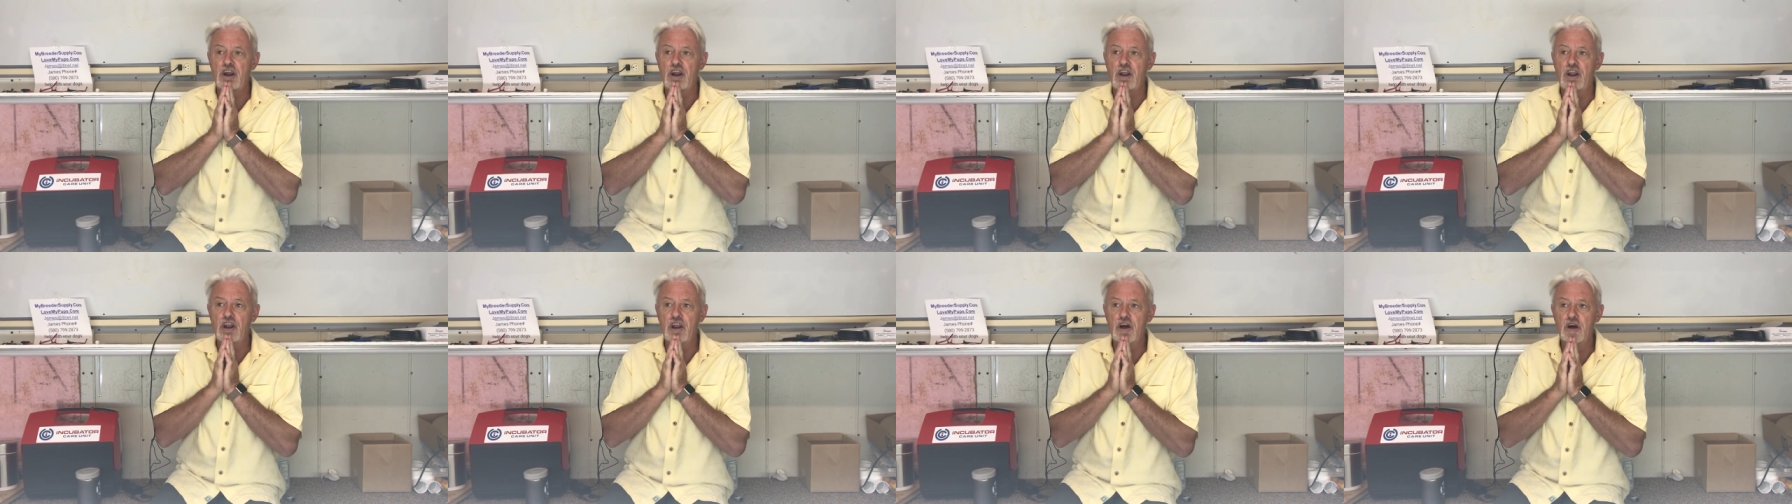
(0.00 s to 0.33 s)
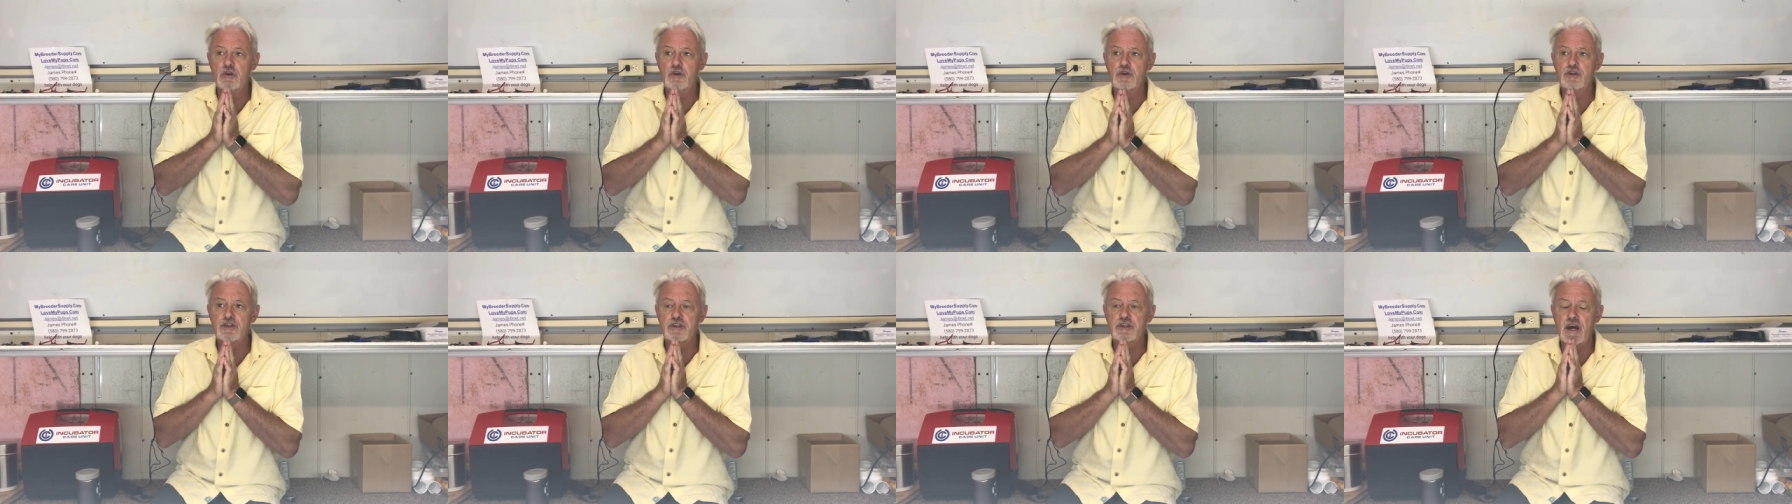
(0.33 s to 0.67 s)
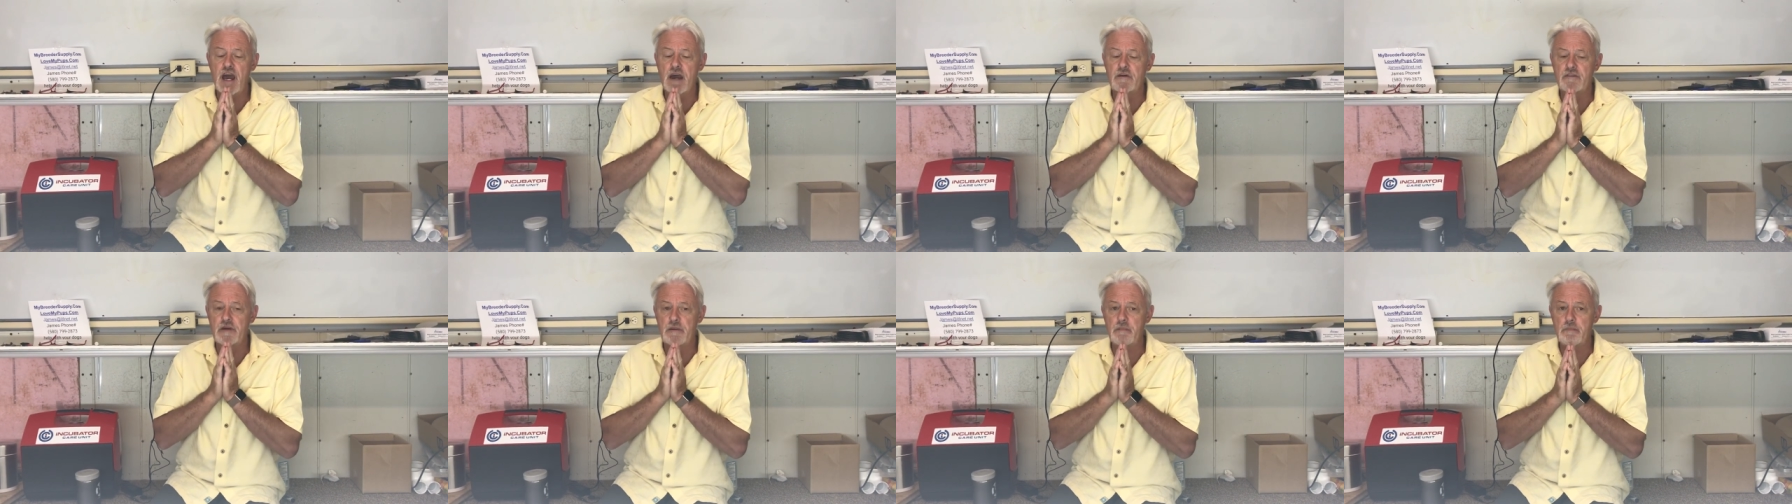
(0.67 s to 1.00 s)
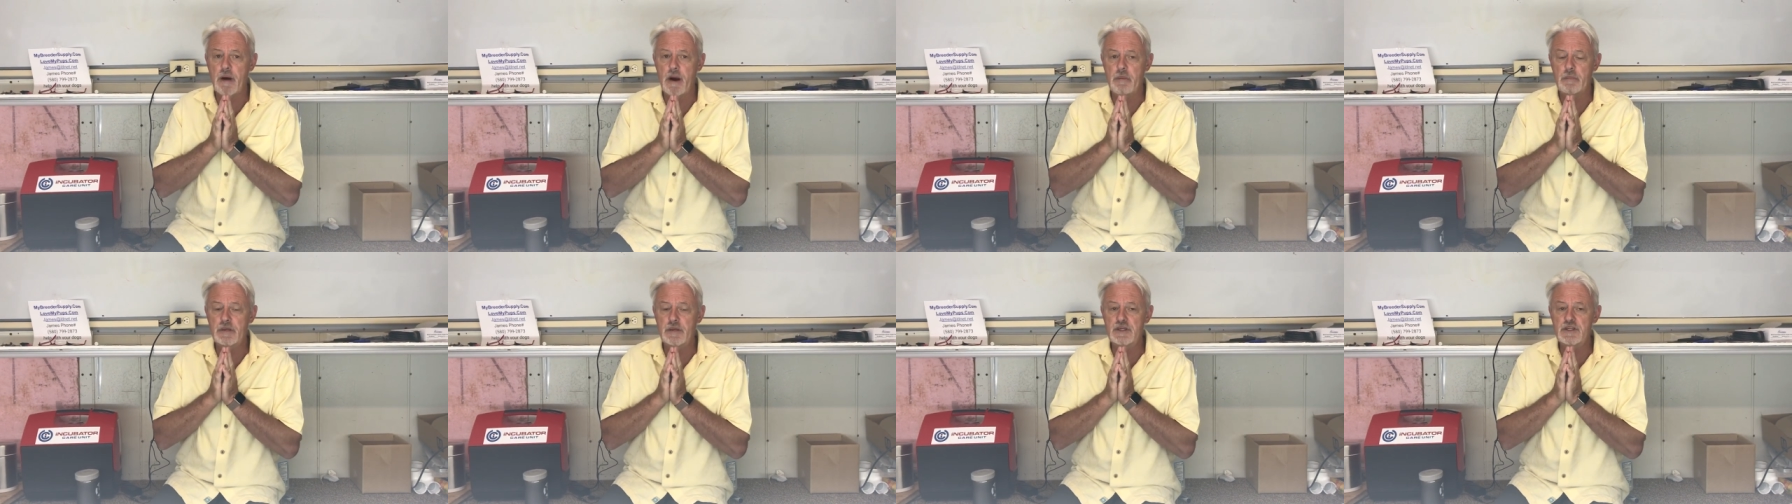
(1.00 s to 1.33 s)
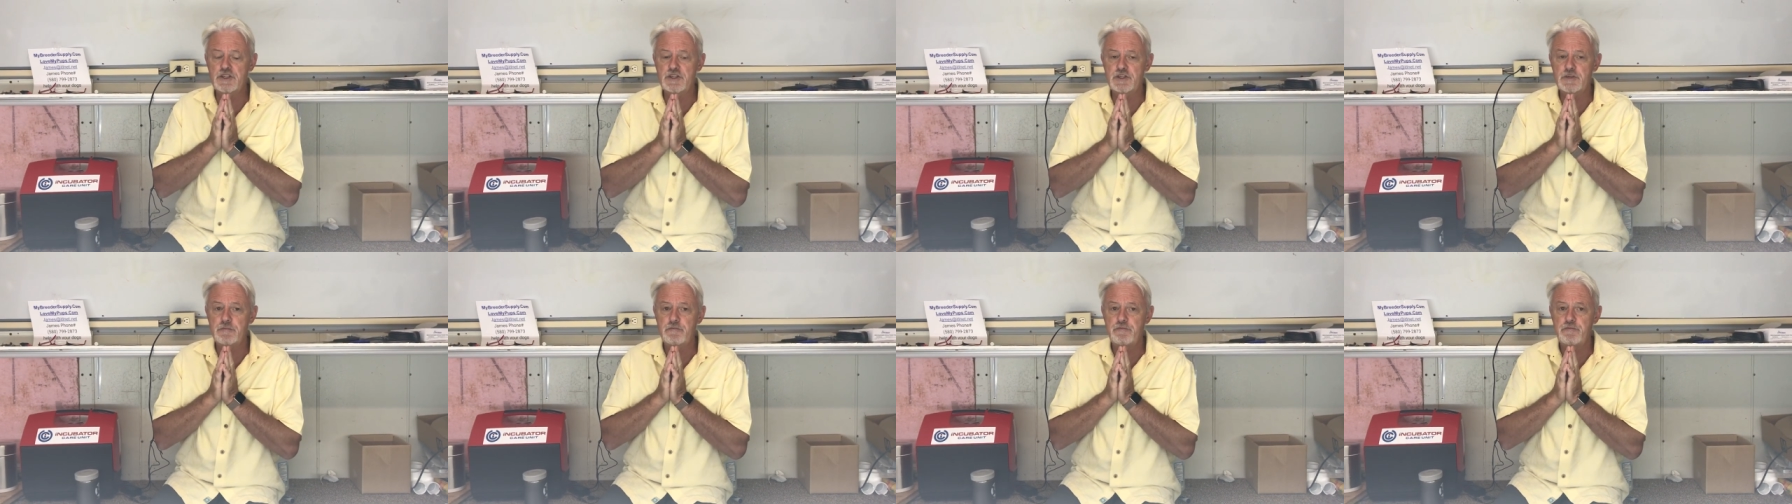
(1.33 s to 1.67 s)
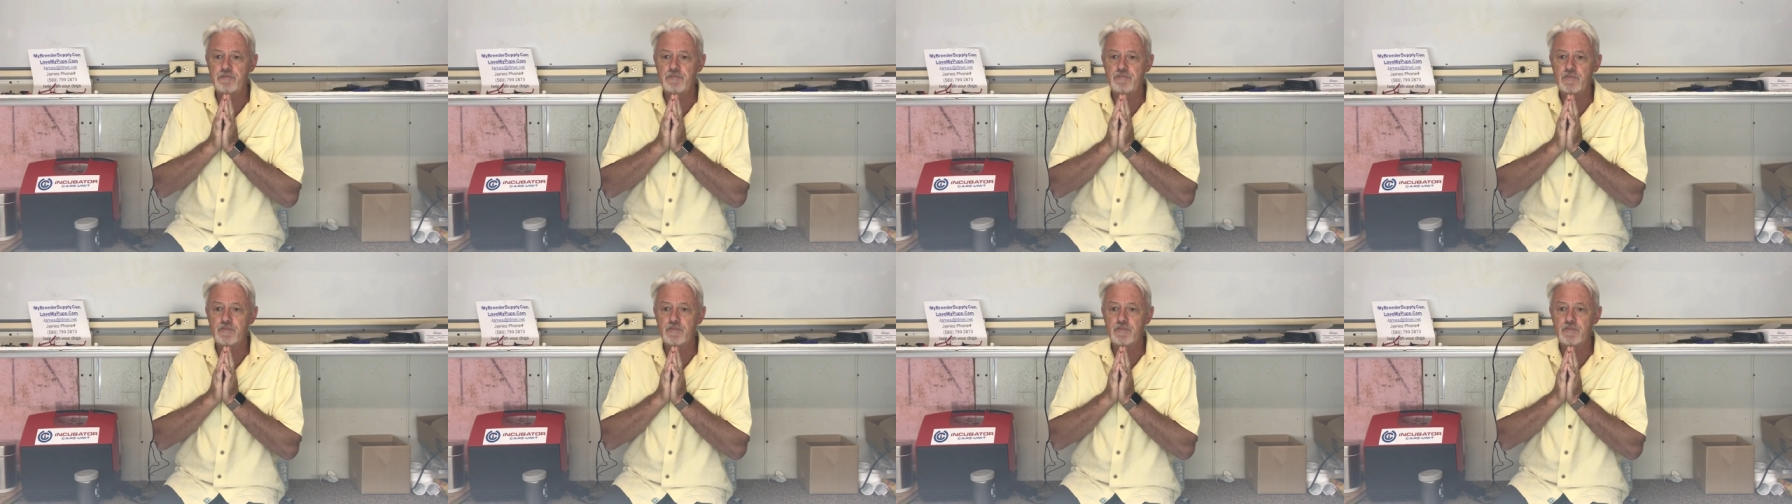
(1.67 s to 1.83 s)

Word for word: close to having puppies,